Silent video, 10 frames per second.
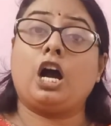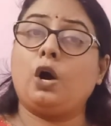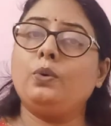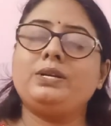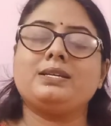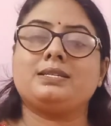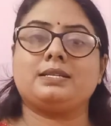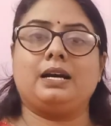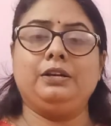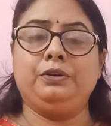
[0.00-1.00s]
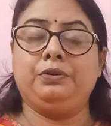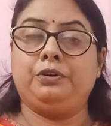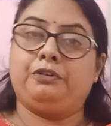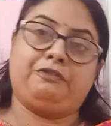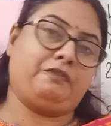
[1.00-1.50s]
How it is done,
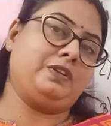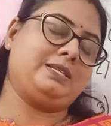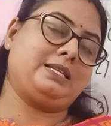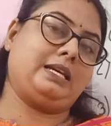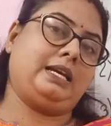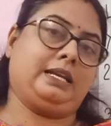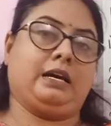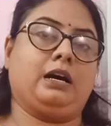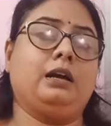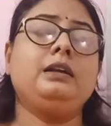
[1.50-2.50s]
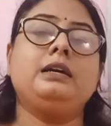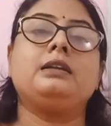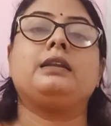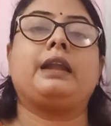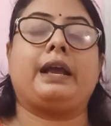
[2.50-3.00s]
we will see in our
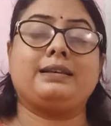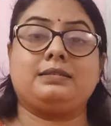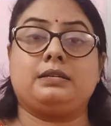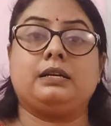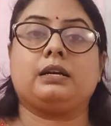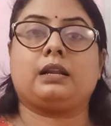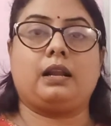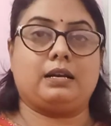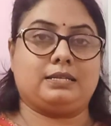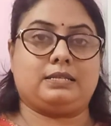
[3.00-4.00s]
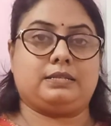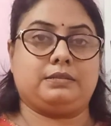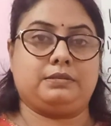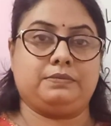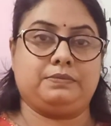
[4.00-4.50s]
next class.